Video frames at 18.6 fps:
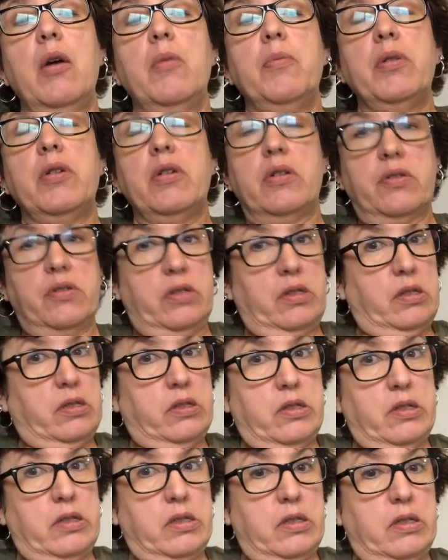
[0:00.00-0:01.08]
Percy,
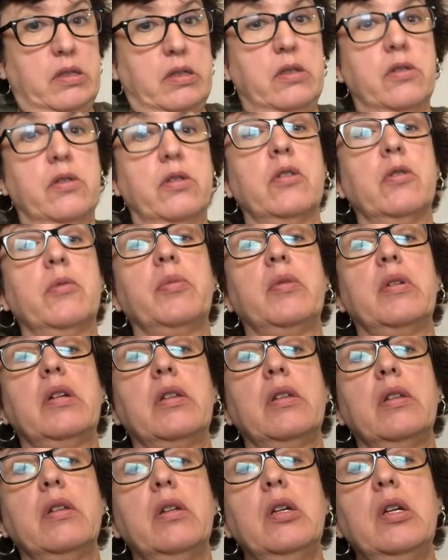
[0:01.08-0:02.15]
she said under her
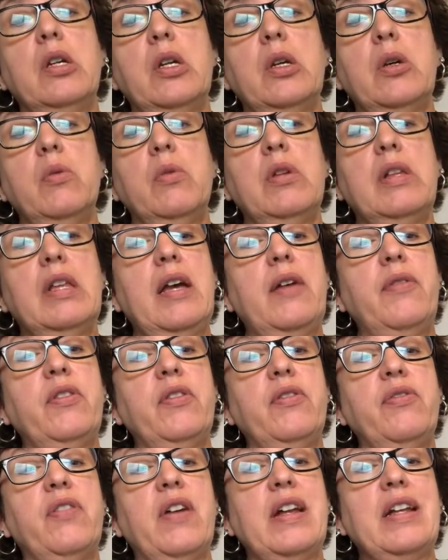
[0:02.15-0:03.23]
breath, we'll have to
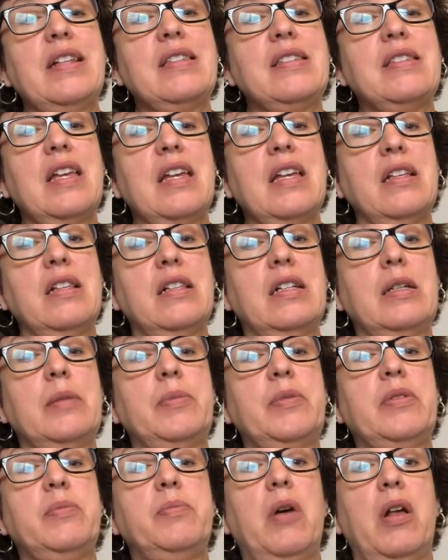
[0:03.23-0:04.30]
fight a
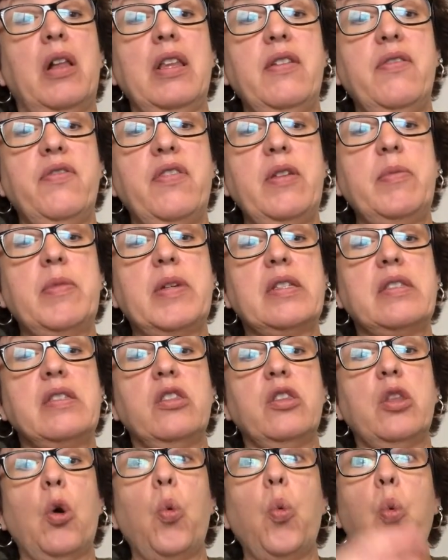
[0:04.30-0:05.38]
Cyclops, Polyphemus,
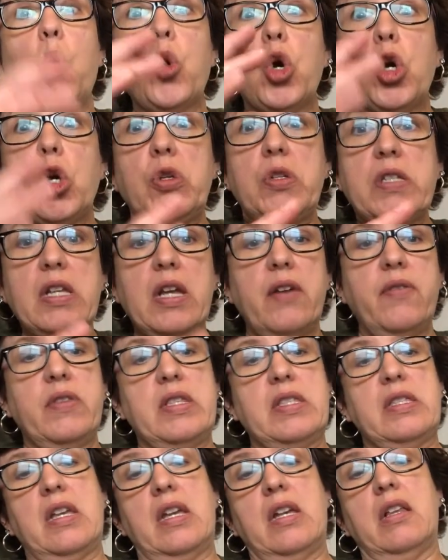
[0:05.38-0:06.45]
the worst of the
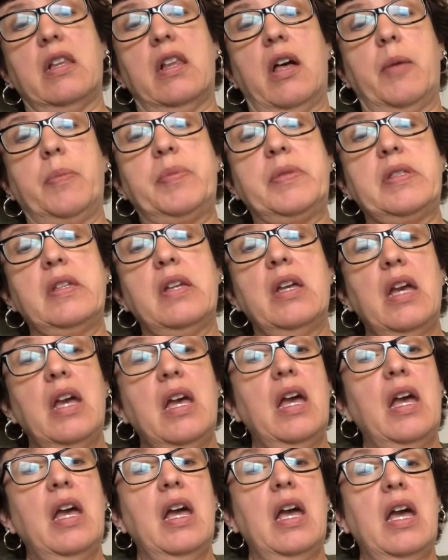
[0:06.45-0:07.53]
Cyclops.
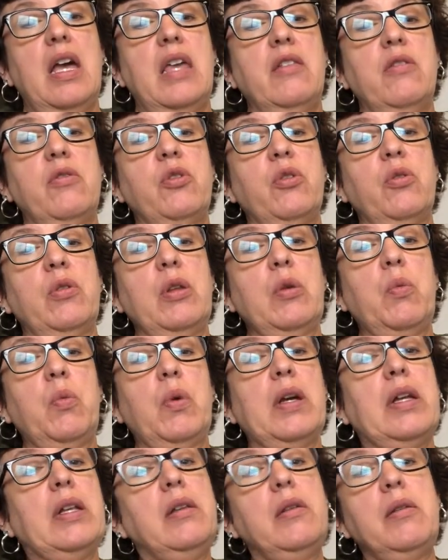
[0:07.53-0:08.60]
And there's only
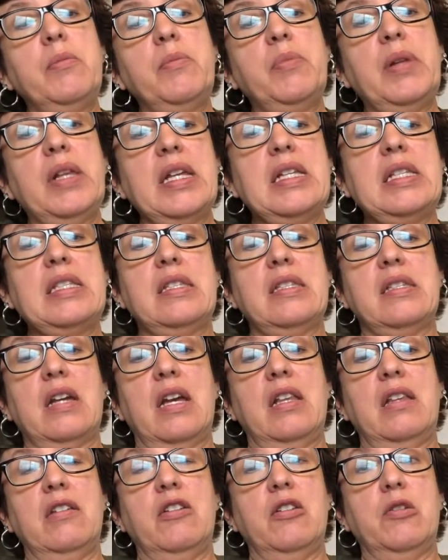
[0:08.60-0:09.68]
one place his
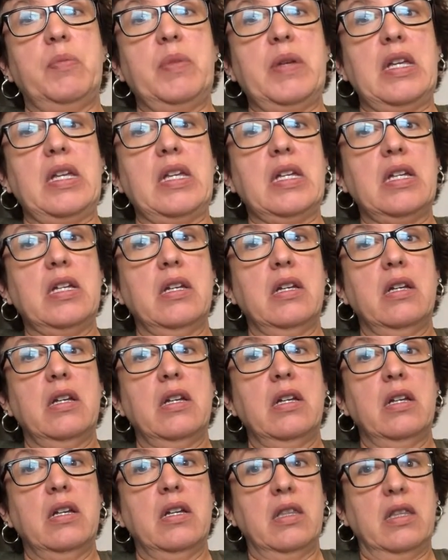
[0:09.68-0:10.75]
island could be,
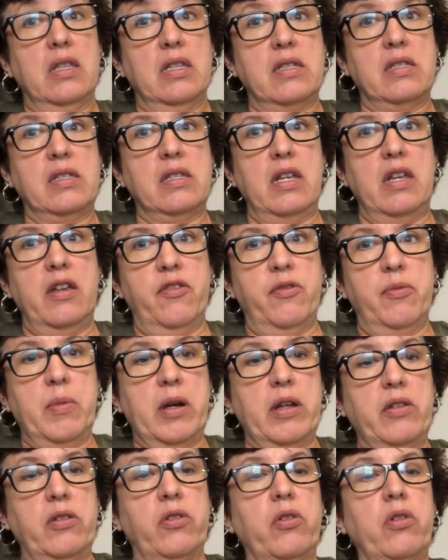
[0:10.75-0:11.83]
the Sea of
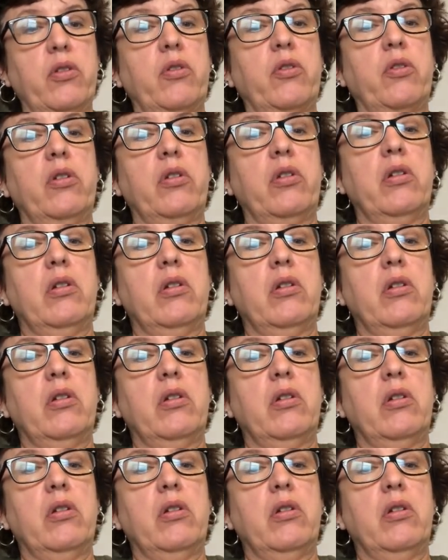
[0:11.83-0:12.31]
Monsters.